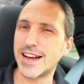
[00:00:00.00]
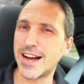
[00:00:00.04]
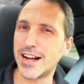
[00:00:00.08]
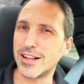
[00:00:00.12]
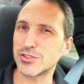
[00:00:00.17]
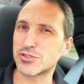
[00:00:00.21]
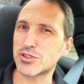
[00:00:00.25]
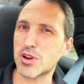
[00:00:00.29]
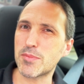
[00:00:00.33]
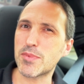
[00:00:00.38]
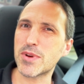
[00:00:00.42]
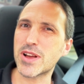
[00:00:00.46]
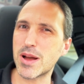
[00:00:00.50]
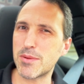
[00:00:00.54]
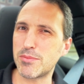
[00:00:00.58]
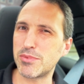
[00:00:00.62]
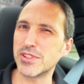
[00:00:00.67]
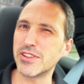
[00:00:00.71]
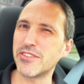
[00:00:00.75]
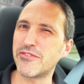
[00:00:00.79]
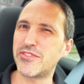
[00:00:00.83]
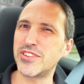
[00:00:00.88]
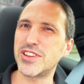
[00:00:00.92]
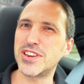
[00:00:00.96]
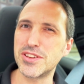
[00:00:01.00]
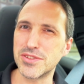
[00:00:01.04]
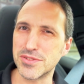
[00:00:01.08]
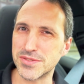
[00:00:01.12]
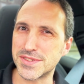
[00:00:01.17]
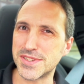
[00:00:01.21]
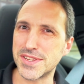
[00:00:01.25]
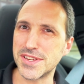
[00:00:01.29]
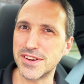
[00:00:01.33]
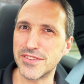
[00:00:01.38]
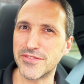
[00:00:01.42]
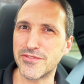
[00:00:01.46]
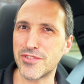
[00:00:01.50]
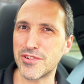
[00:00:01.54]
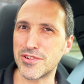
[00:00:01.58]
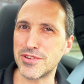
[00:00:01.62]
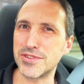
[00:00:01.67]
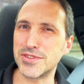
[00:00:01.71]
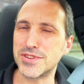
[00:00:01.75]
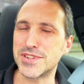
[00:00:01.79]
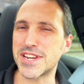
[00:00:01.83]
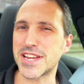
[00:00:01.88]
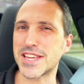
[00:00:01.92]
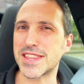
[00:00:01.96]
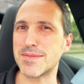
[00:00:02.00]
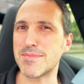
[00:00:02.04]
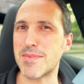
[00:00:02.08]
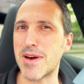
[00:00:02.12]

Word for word: I'll drop a couple of videos here for you to check them